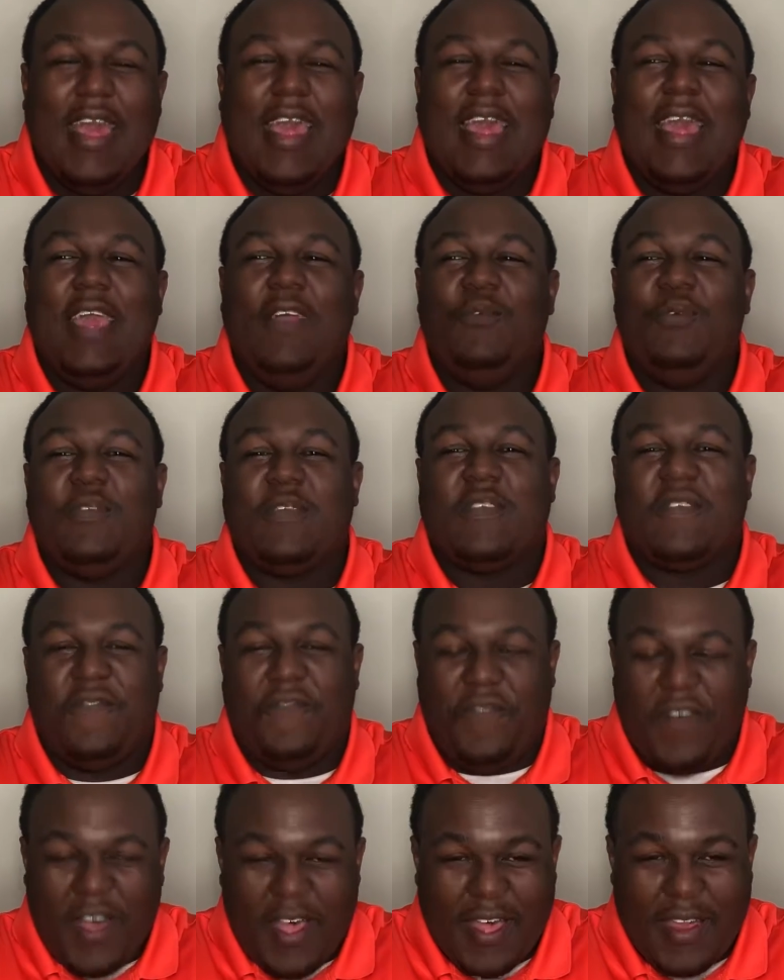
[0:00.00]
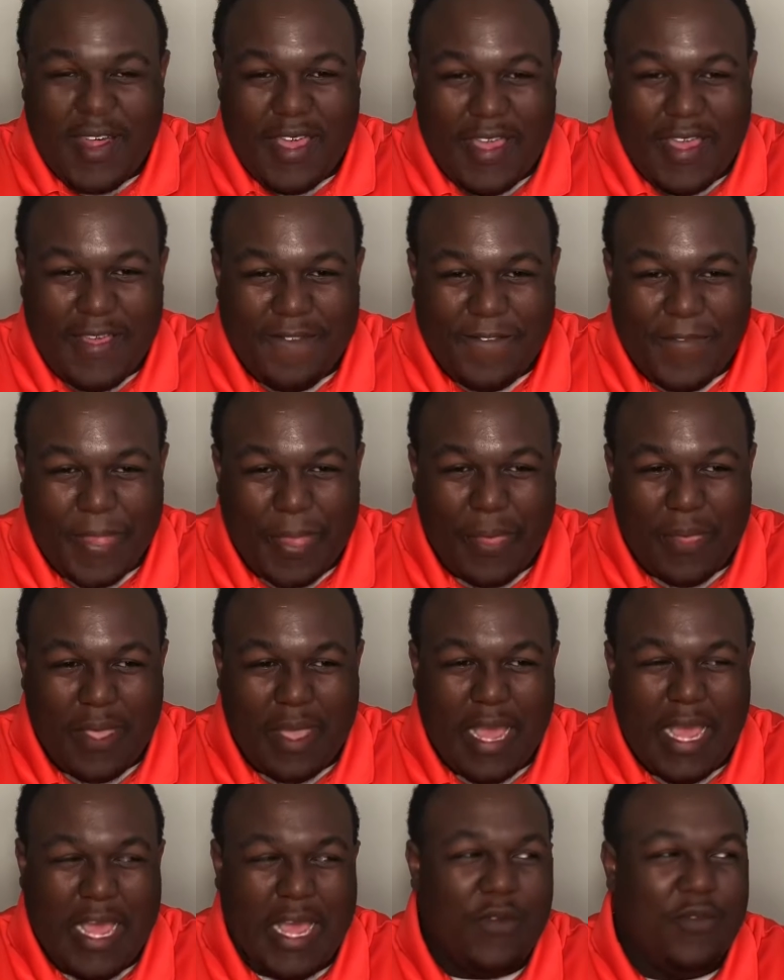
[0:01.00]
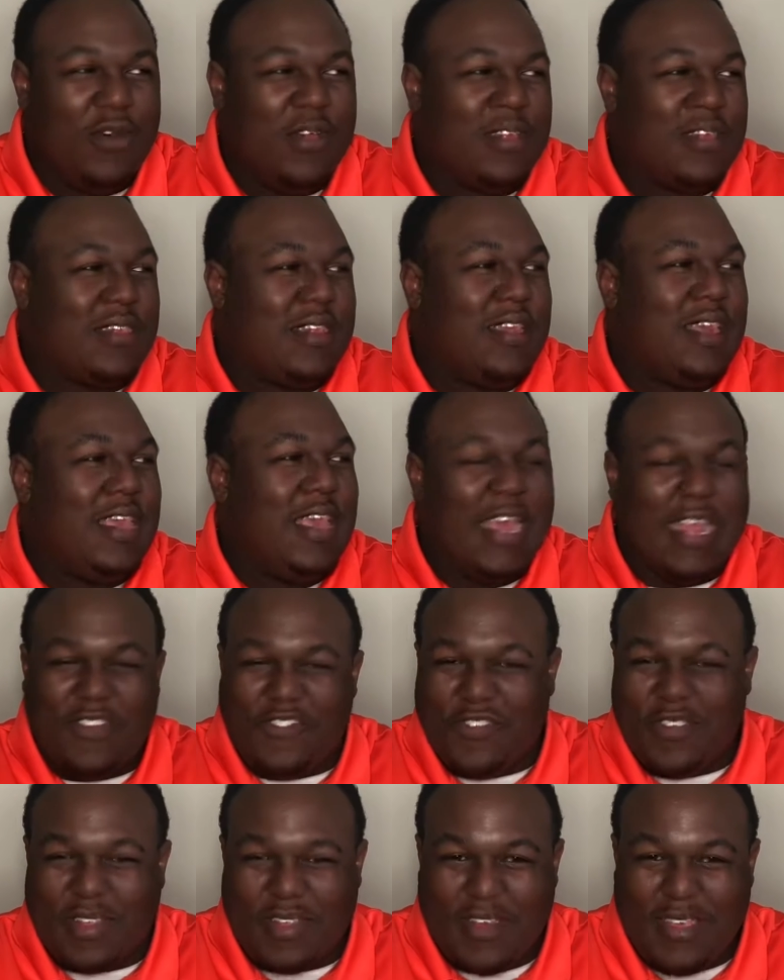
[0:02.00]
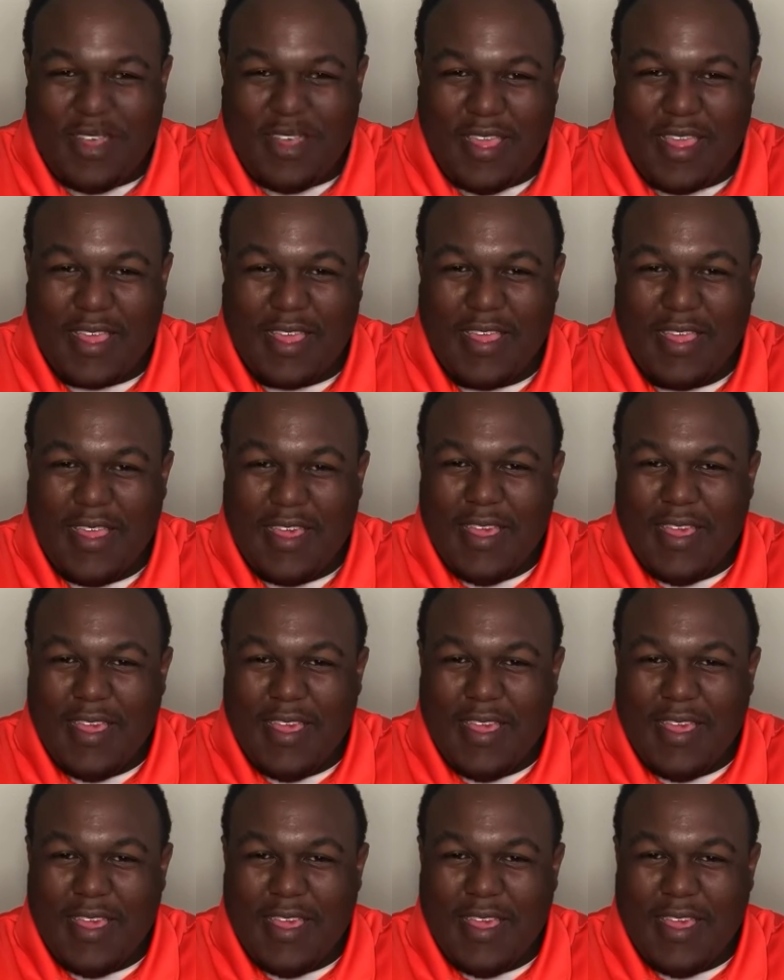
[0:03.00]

He was funny. He was interesting.